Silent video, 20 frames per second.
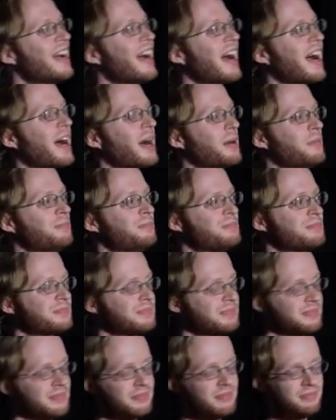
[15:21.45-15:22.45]
Um,
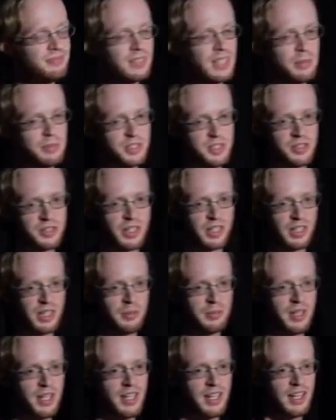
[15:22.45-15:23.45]
I'm a student at
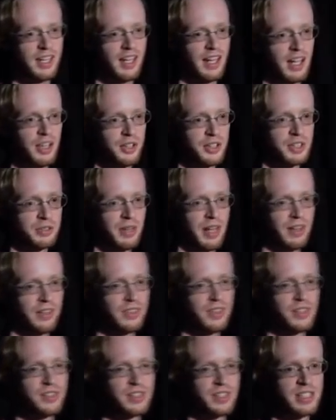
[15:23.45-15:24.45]
Columbia. I looked around.
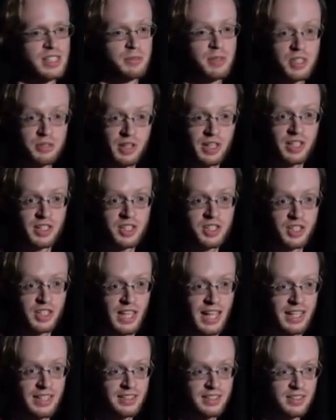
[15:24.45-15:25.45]
There's a speech recognition
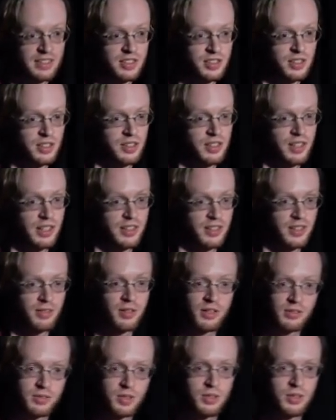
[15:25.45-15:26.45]
class. So I thought,
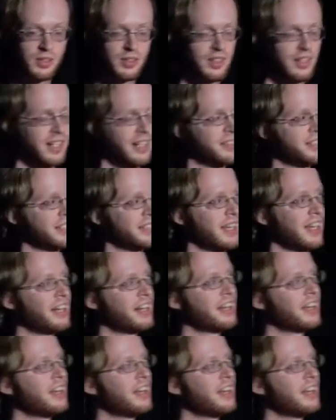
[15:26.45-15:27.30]
well, cool, I'll take that.